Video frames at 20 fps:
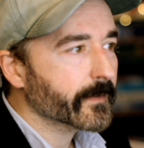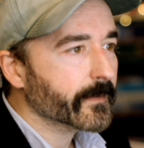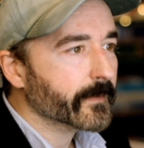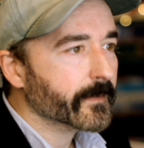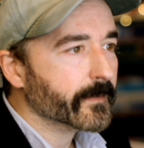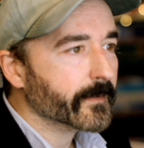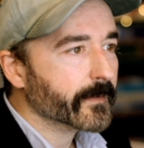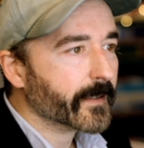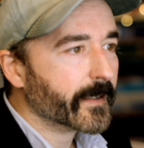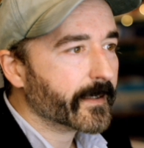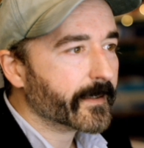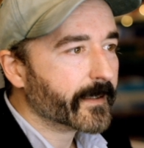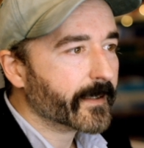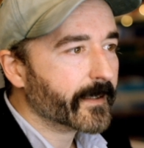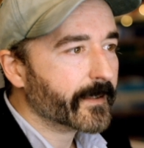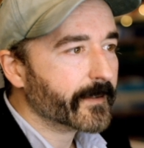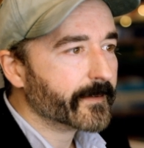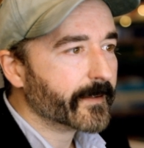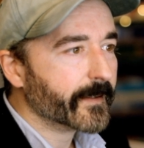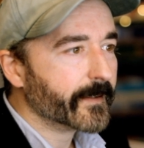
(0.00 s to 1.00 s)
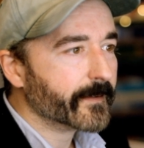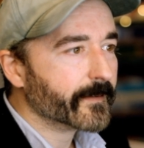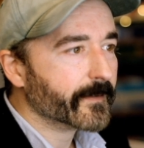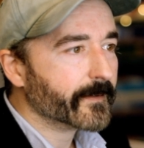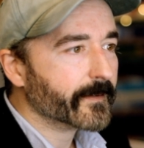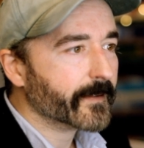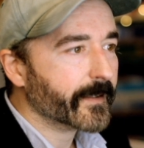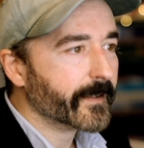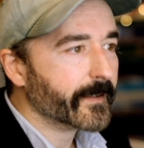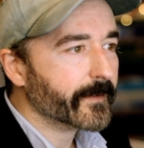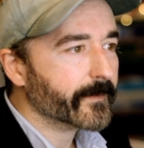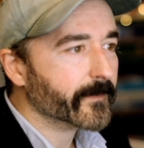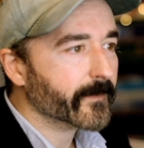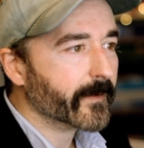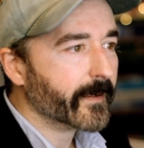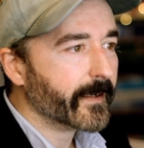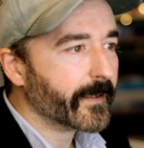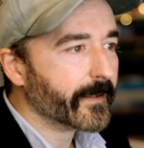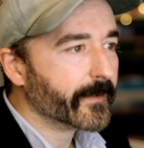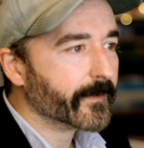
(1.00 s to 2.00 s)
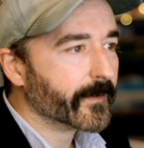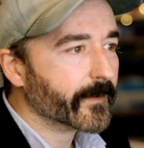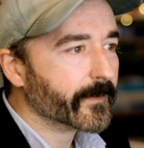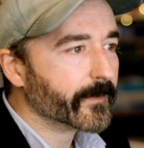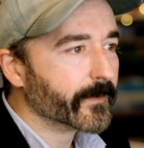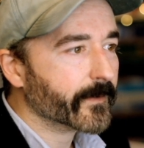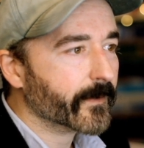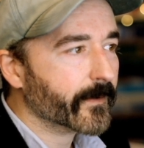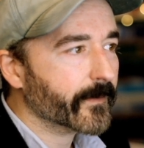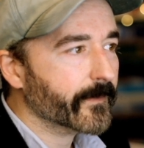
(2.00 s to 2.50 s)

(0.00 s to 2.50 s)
I kind of like the light gray colored.